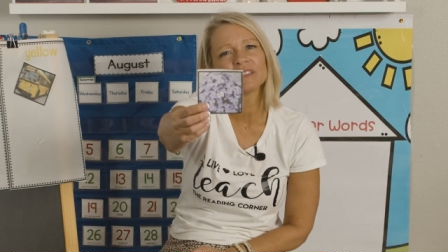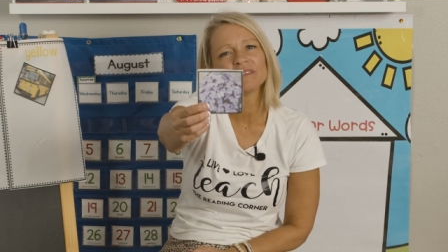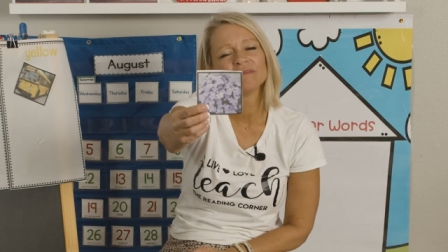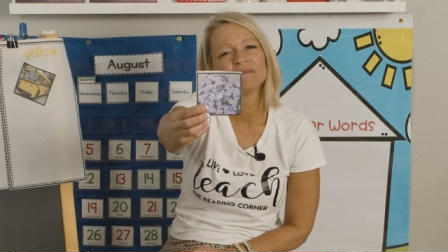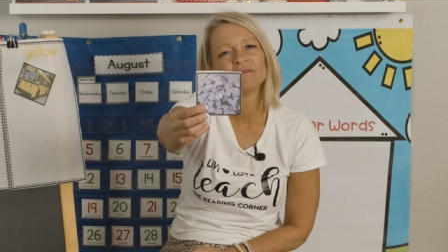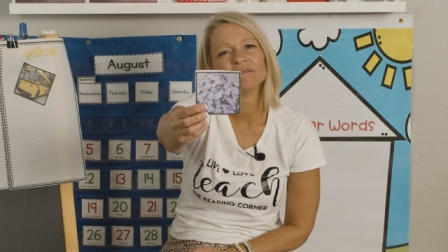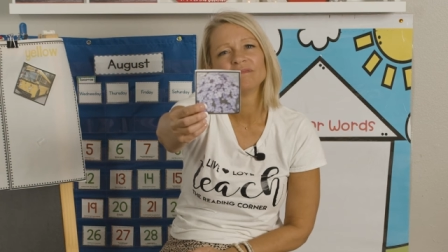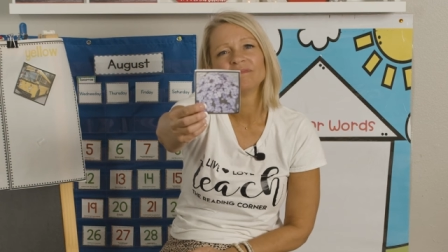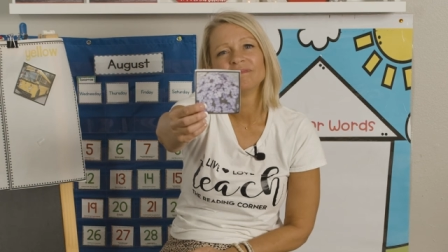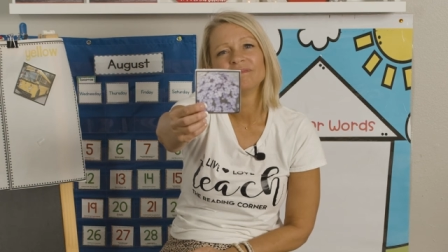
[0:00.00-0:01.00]

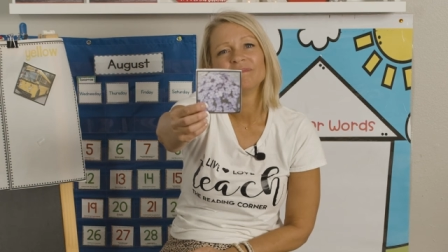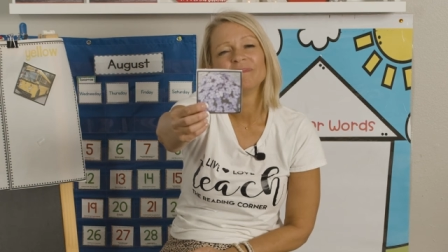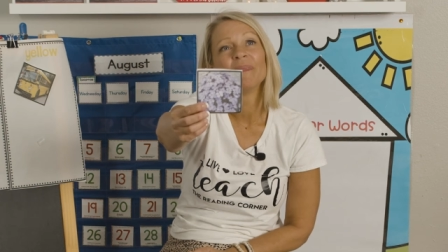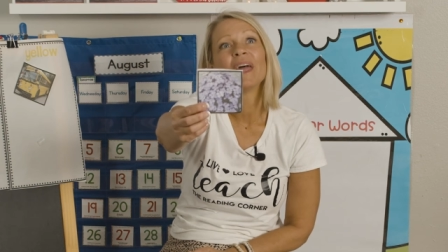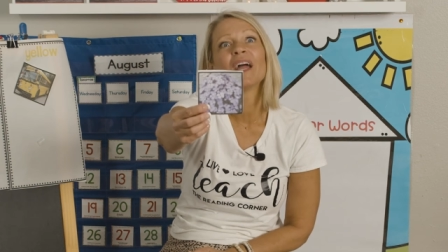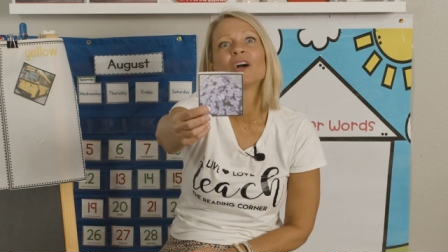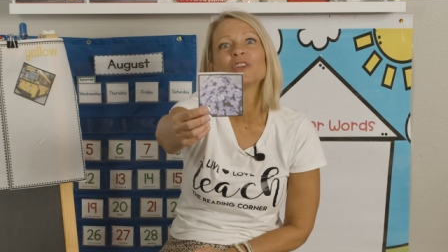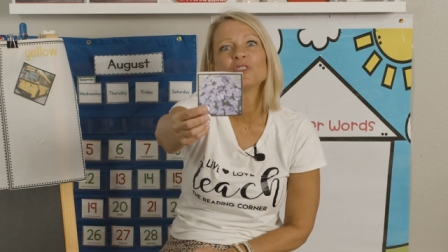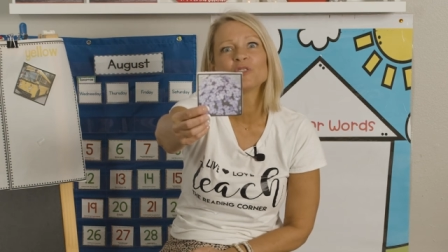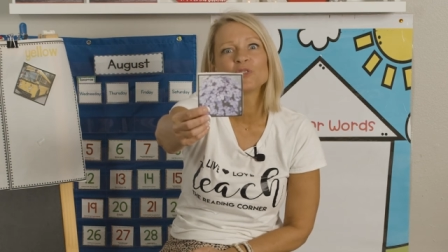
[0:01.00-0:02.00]
They
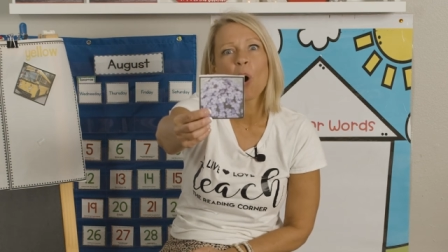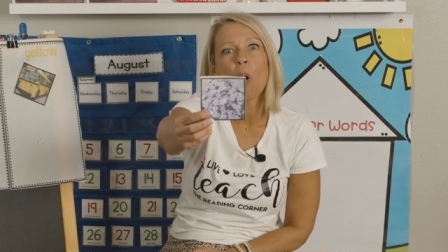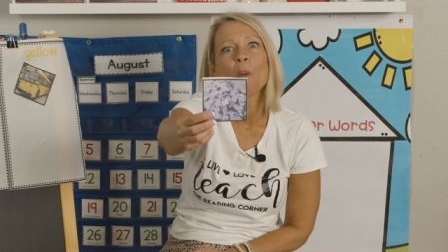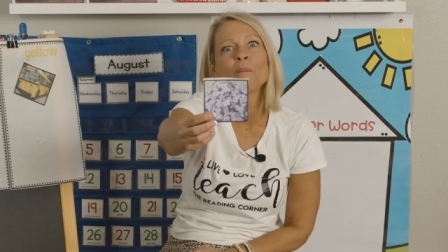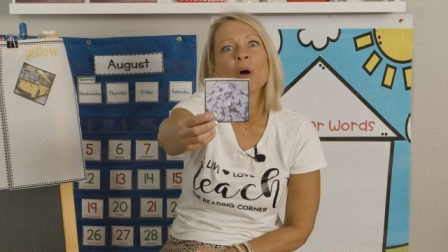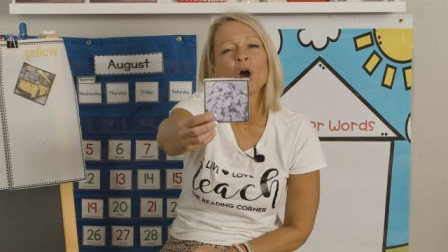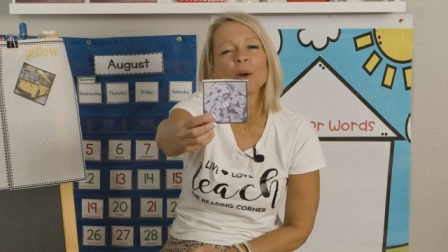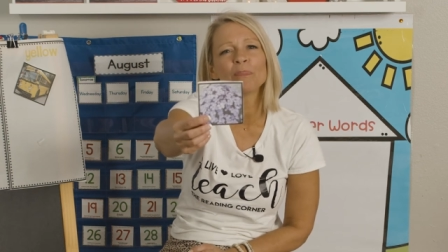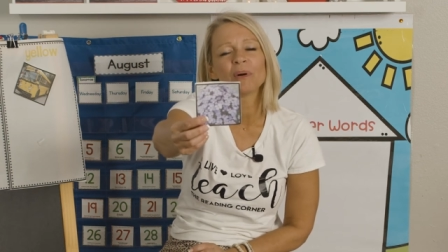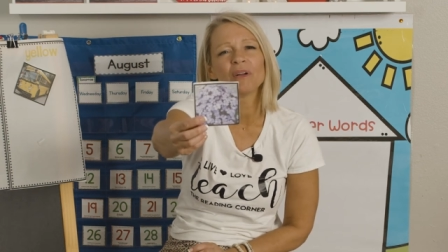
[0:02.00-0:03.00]
are so
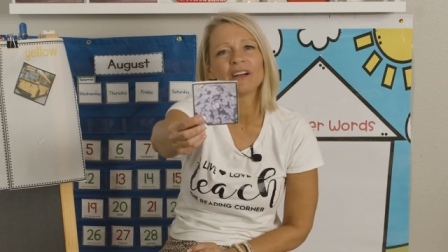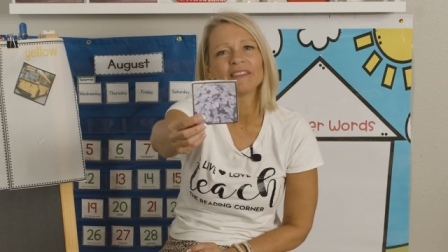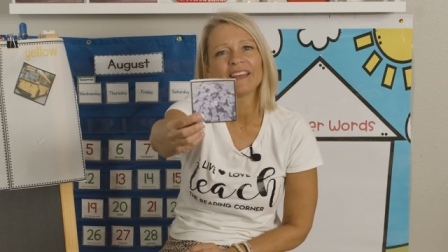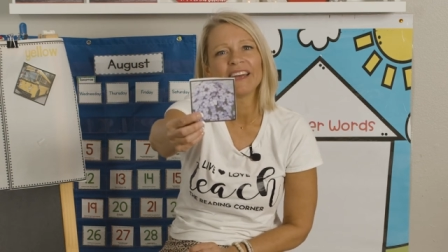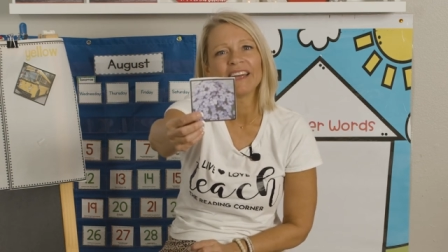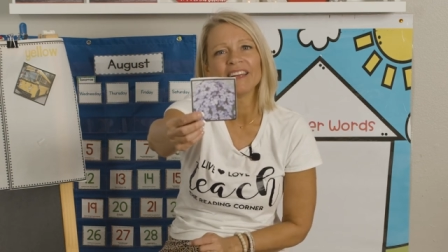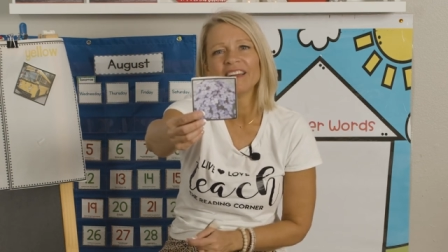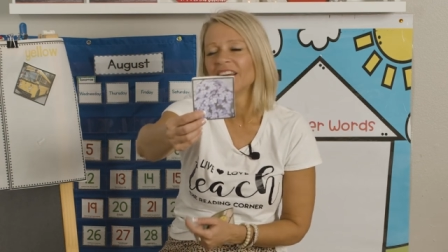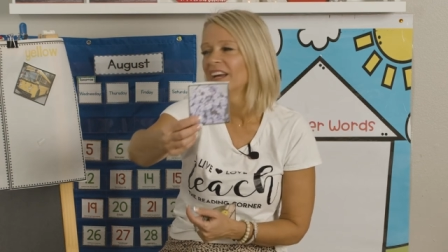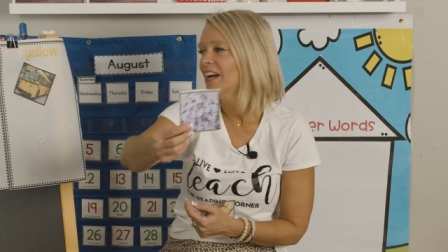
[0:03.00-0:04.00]
purple, aren't they?
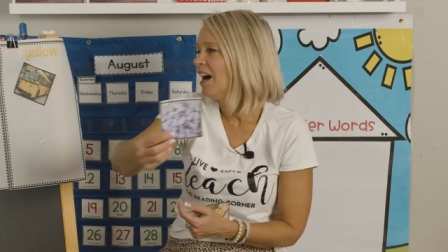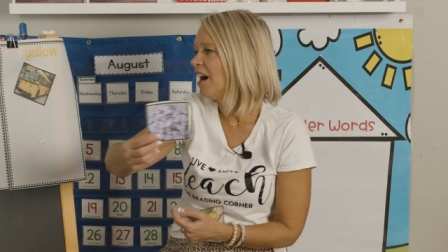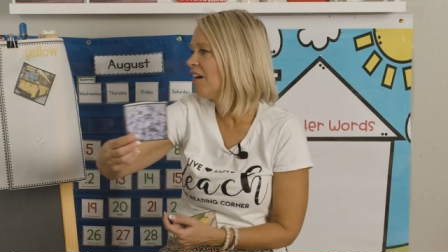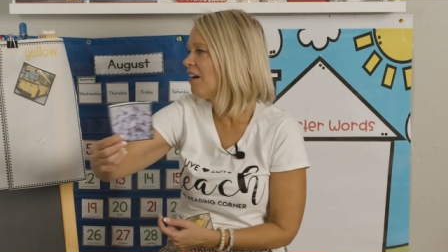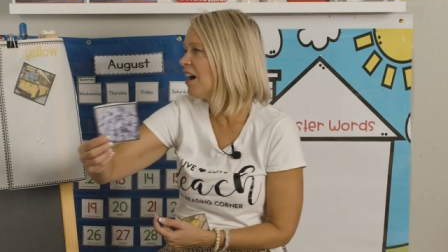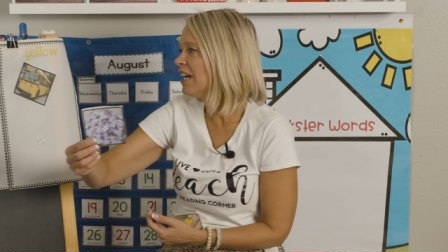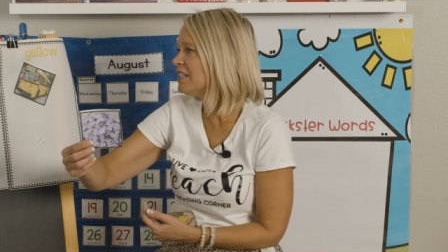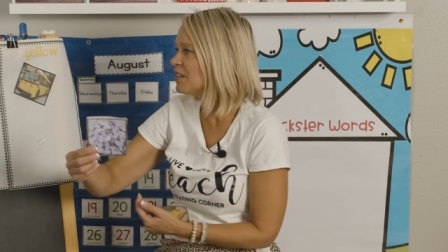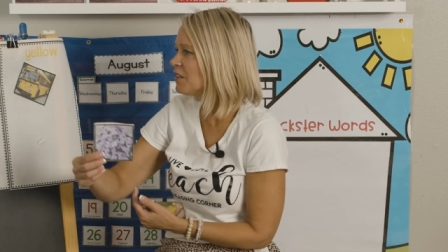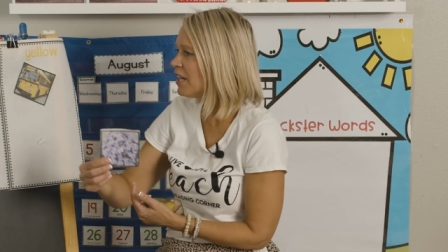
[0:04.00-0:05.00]
All right,
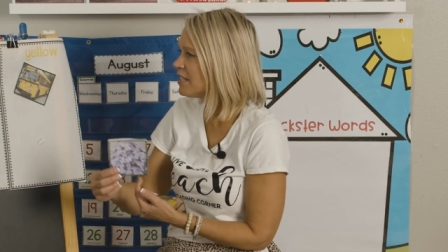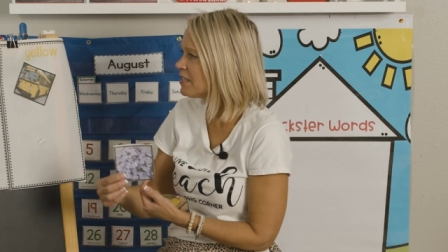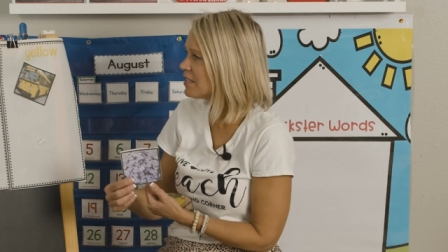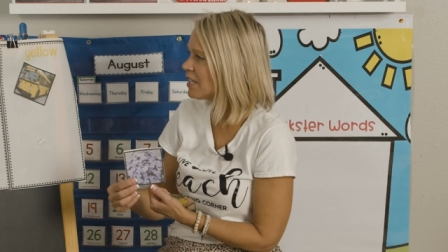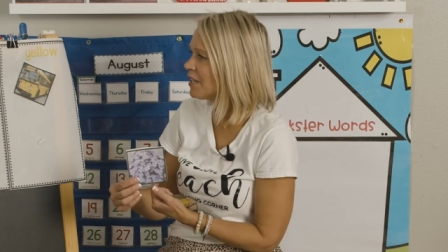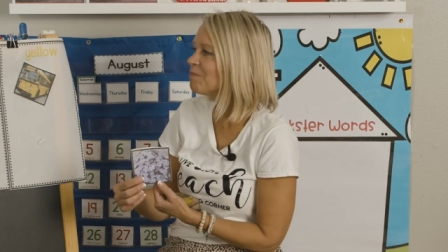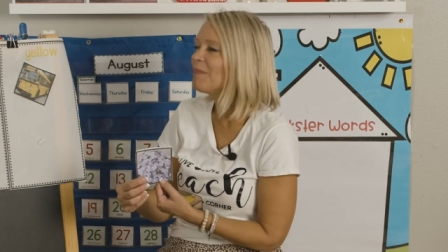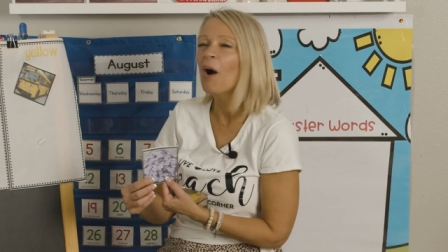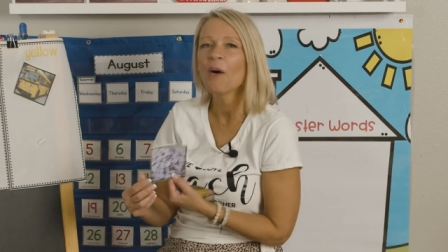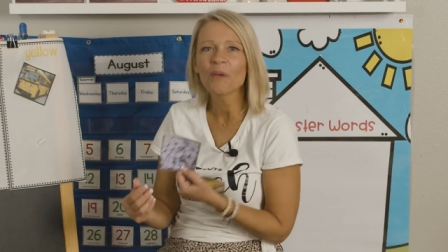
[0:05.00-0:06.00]
so let's see.
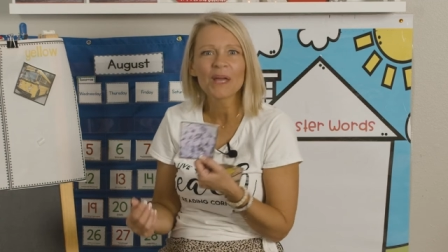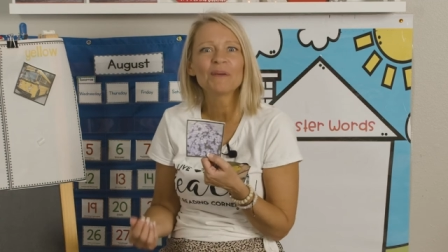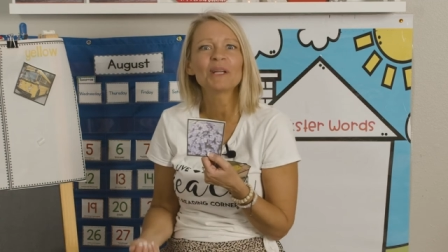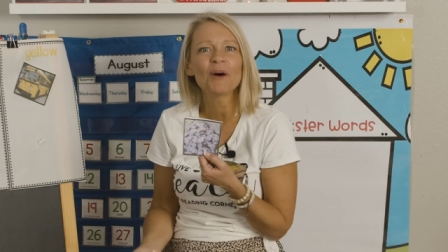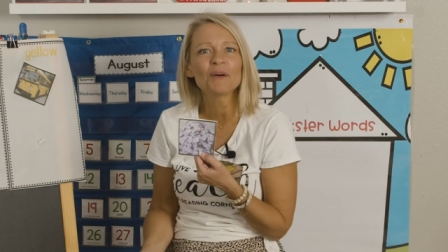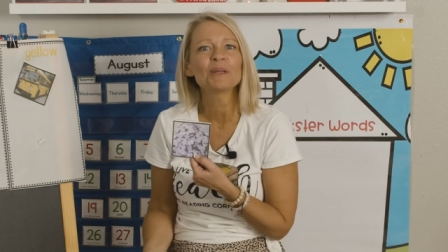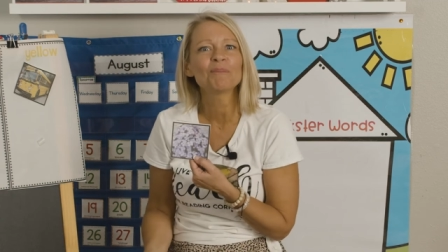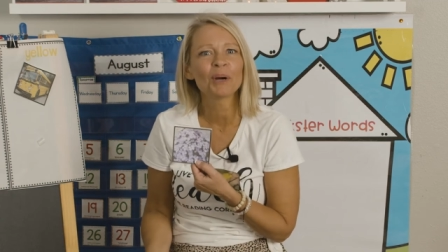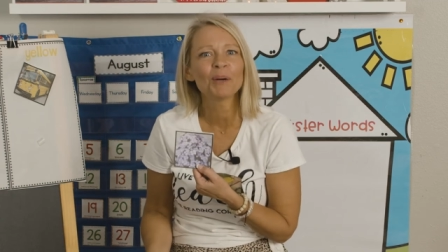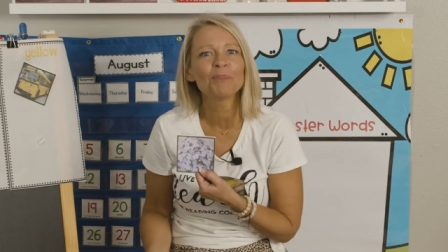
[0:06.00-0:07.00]
Oh, they would go with
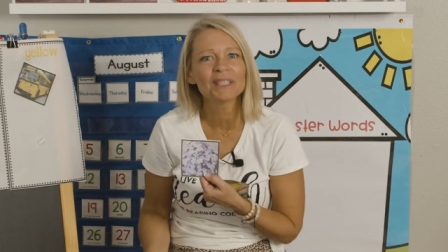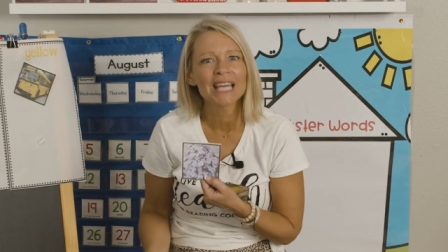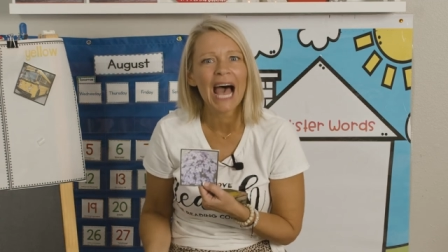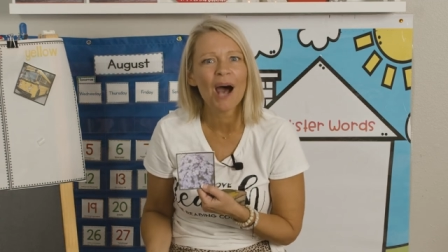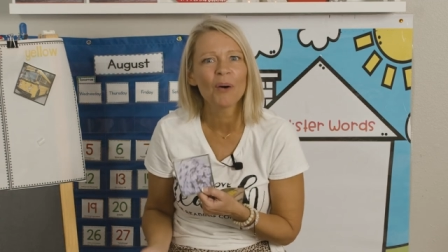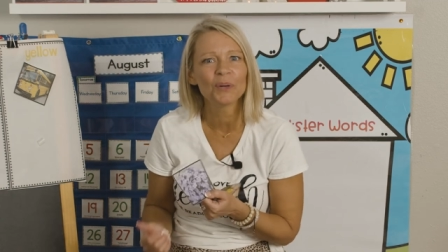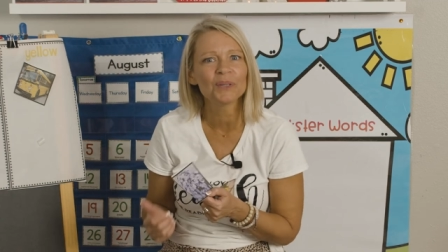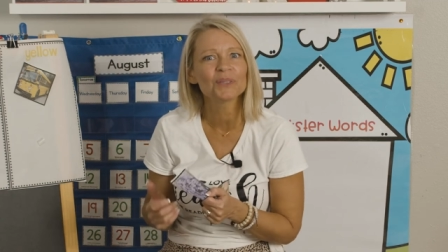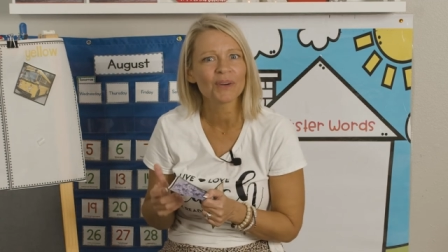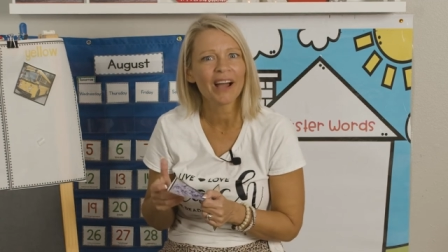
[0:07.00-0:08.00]
the purple
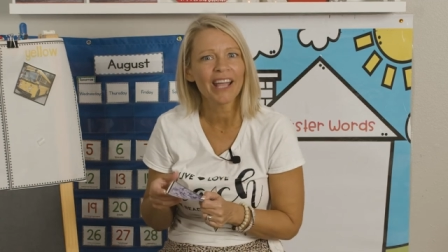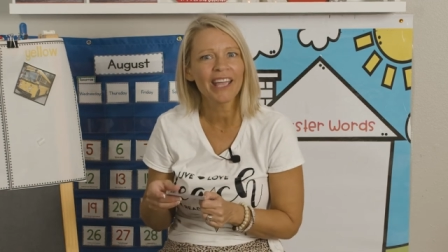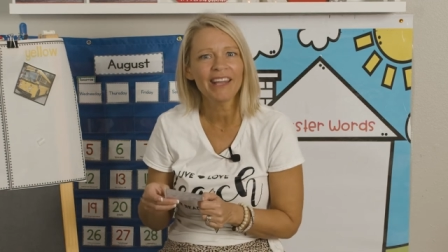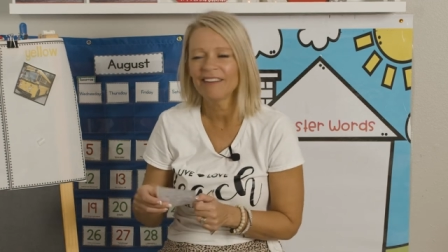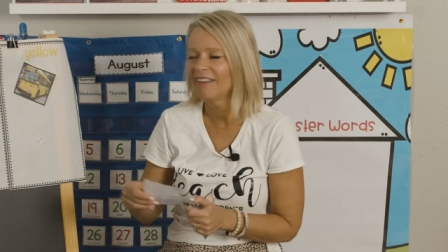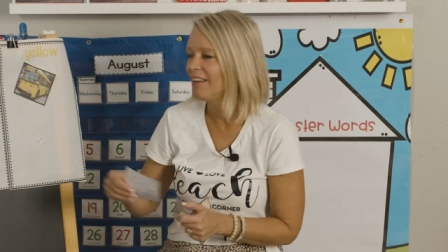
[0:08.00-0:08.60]
towels, right?